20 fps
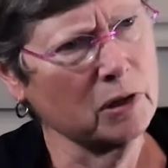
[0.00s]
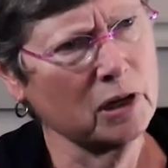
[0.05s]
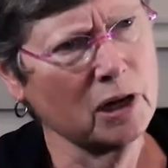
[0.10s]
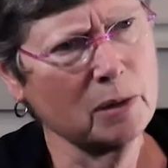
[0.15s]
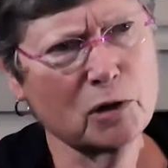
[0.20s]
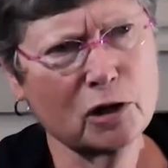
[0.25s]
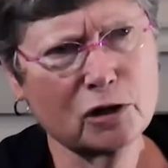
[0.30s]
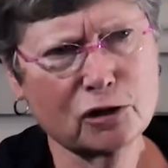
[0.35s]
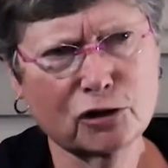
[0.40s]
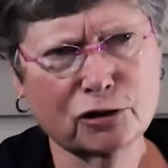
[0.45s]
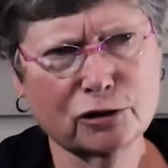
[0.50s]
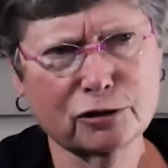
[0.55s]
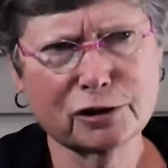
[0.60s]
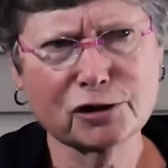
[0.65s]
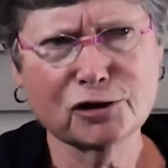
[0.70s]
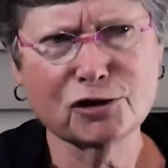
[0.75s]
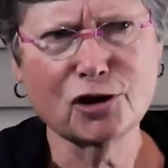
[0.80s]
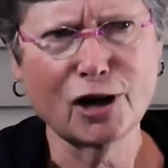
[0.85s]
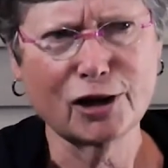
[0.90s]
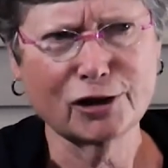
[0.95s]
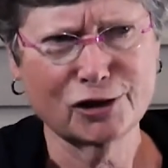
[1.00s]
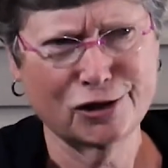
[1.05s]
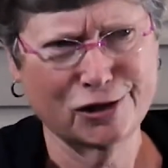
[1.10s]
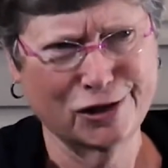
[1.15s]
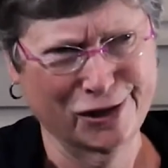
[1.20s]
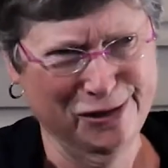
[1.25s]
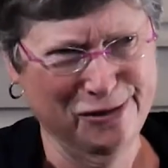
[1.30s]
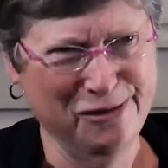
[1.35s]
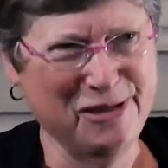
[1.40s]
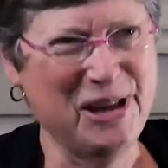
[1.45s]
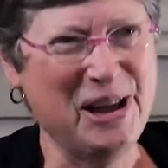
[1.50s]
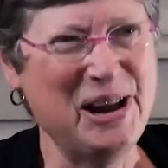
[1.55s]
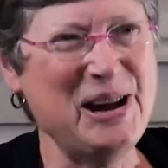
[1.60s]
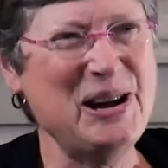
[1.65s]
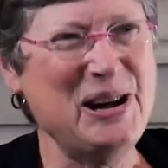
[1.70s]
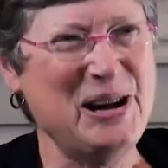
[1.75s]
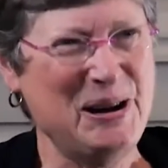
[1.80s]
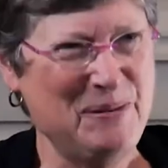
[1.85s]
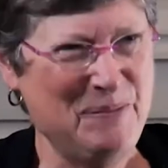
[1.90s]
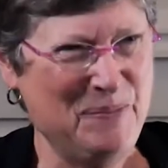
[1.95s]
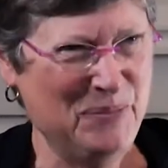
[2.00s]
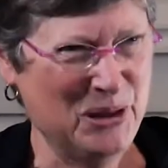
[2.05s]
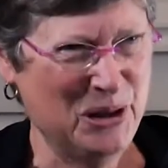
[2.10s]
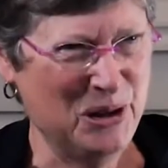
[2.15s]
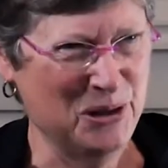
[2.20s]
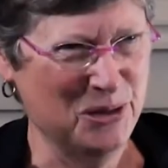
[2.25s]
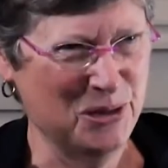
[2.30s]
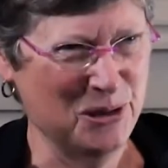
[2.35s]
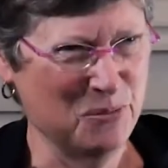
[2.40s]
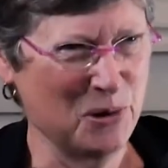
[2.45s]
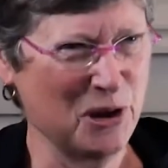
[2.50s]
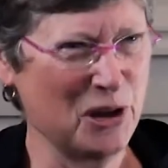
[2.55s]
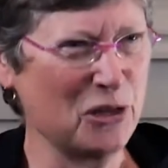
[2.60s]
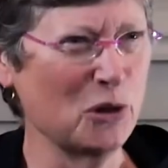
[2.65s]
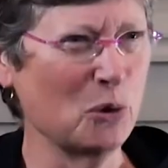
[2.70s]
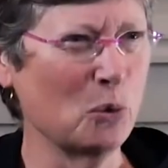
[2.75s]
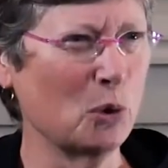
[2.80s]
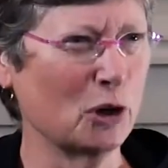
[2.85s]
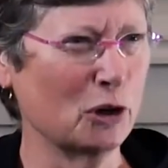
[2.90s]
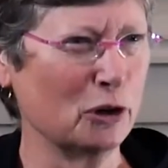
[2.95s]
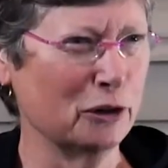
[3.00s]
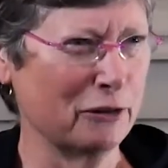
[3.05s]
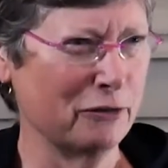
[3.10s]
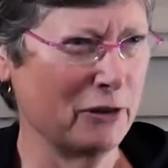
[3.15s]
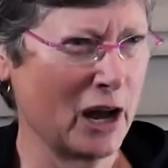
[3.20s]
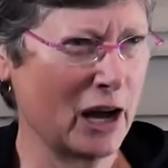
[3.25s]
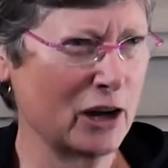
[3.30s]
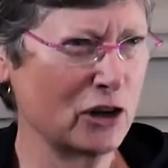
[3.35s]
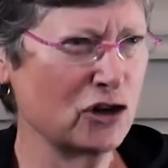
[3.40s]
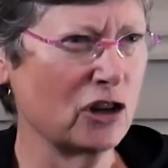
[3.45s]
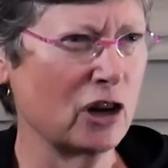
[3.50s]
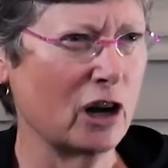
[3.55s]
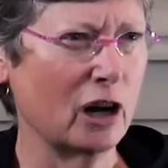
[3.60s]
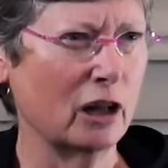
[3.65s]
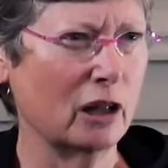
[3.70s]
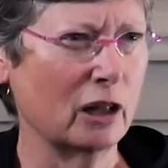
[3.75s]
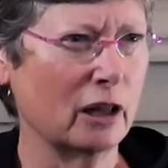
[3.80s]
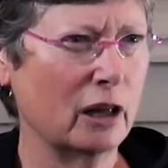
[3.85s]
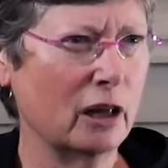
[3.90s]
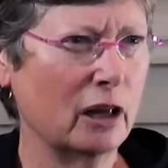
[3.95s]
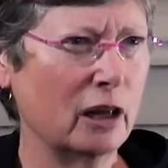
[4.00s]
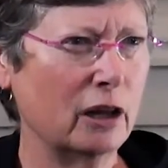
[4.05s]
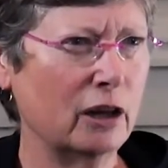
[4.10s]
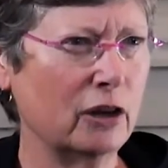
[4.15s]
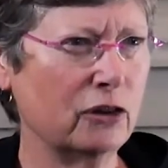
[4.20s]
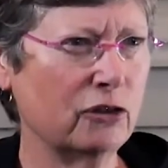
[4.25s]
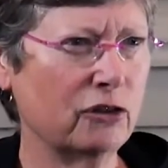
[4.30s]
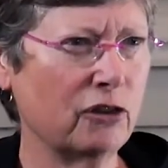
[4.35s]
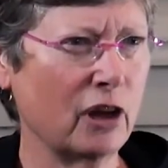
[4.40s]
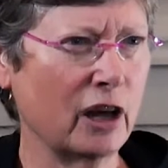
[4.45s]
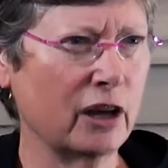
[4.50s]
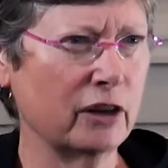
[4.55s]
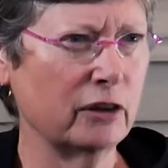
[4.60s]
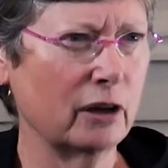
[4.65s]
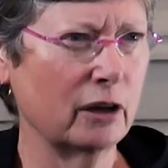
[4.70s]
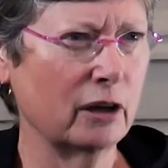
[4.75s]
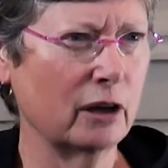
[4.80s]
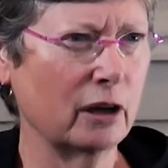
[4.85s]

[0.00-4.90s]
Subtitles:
but I'm not sure it's not still there in the world of Agile, is that